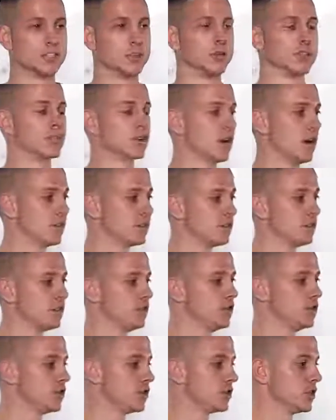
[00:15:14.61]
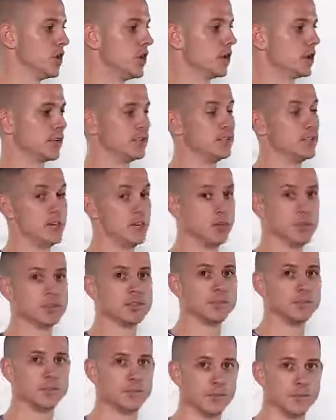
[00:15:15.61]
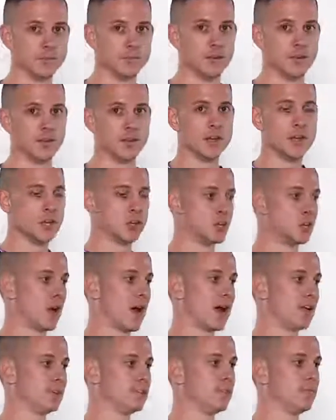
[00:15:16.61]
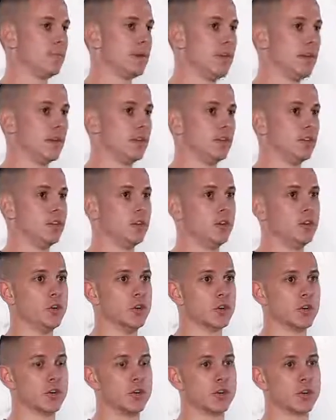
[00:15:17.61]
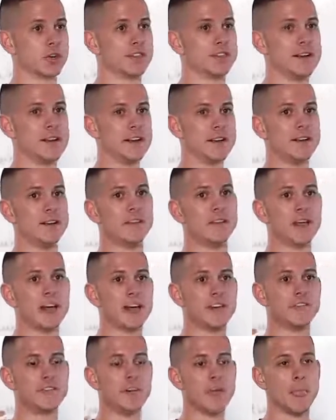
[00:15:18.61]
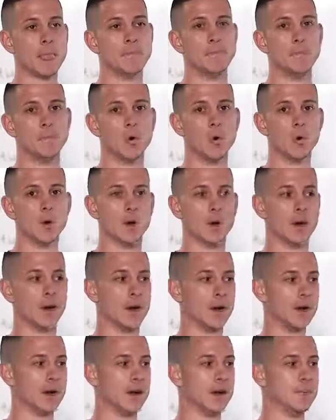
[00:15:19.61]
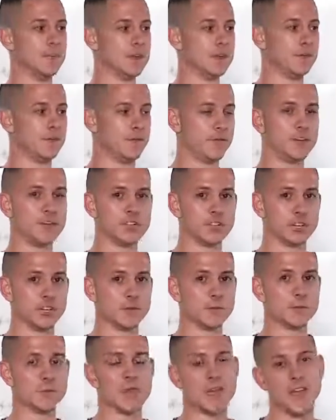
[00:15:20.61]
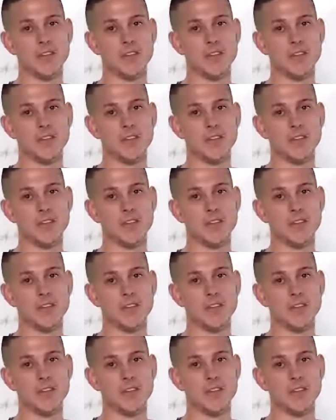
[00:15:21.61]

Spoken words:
So it's constantly just continuous improvement, trying to make, your day-to-day life more efficient.